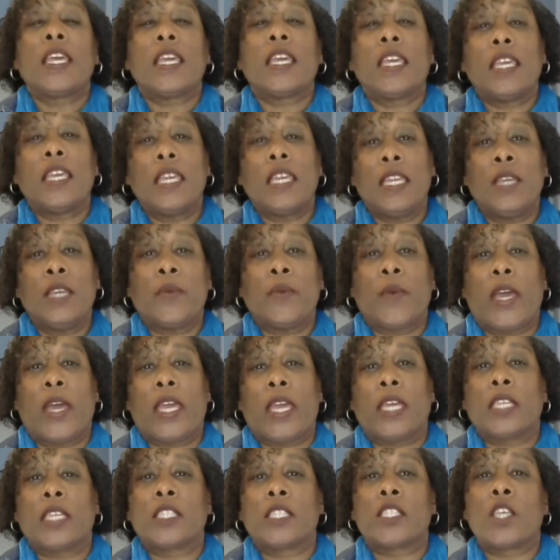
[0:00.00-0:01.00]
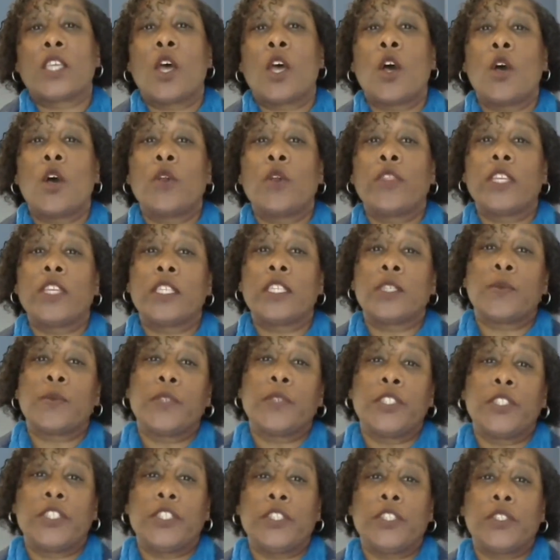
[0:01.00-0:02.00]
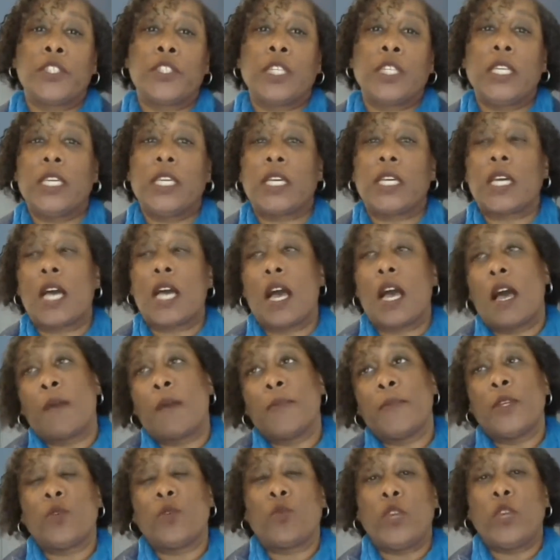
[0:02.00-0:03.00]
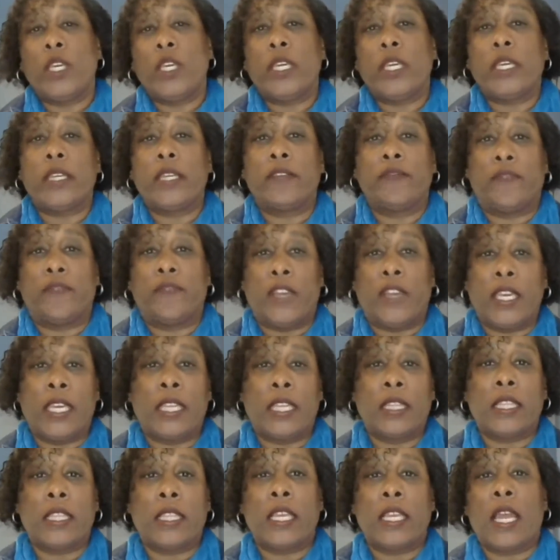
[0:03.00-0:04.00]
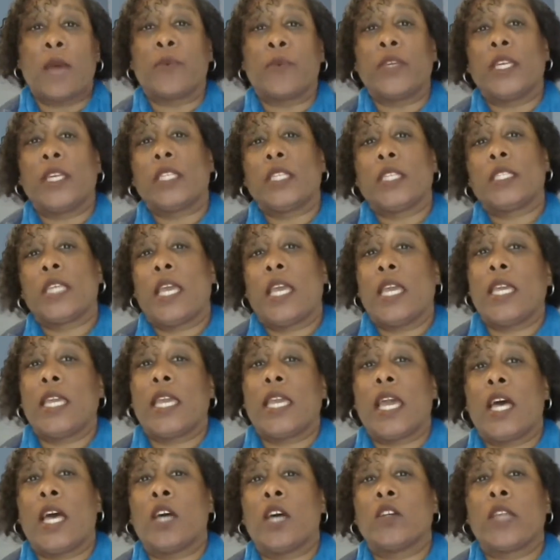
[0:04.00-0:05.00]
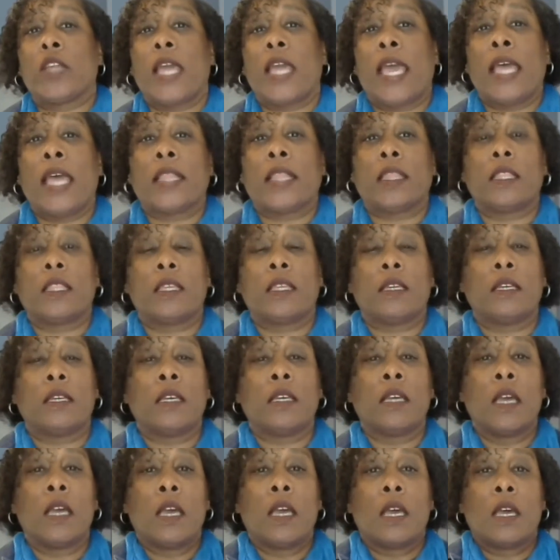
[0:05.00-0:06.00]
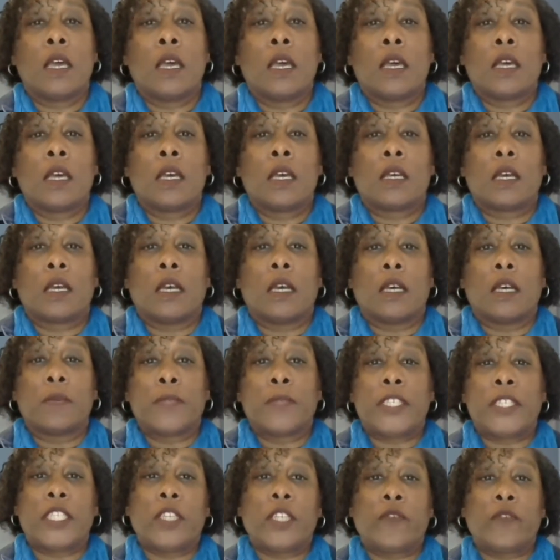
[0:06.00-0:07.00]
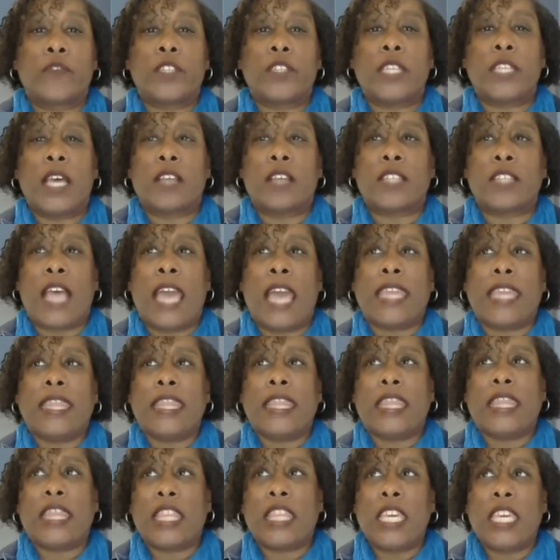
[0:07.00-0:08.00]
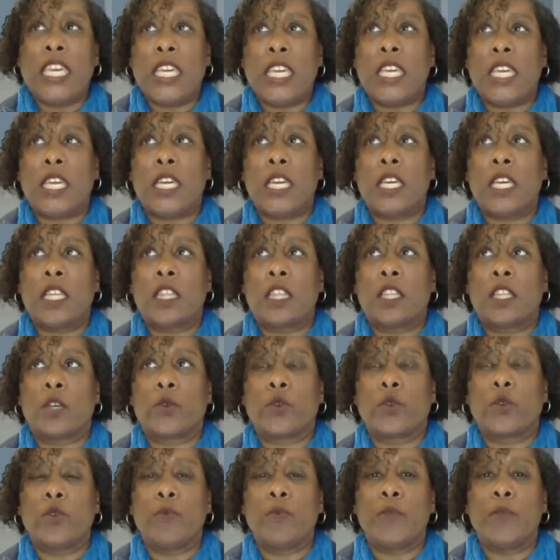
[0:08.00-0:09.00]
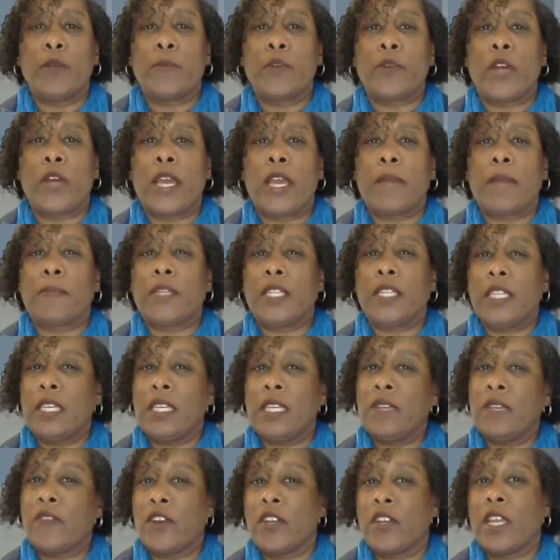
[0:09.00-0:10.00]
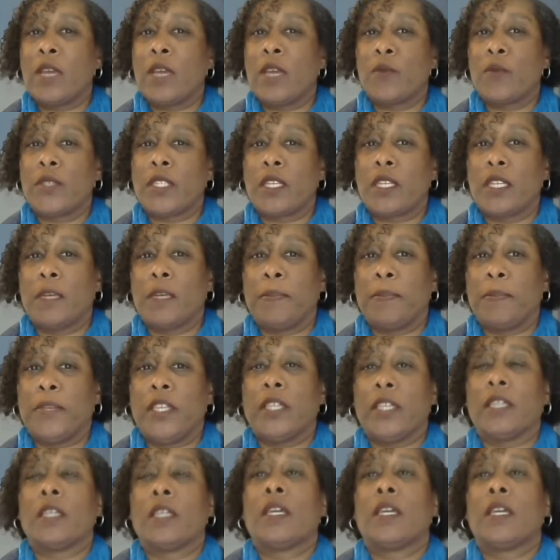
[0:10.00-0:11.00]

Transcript: Anyway, so this was usually a common weekend event that I would get to hang out at the Sylvers' house. I think the group member, I believe her name was Olympia.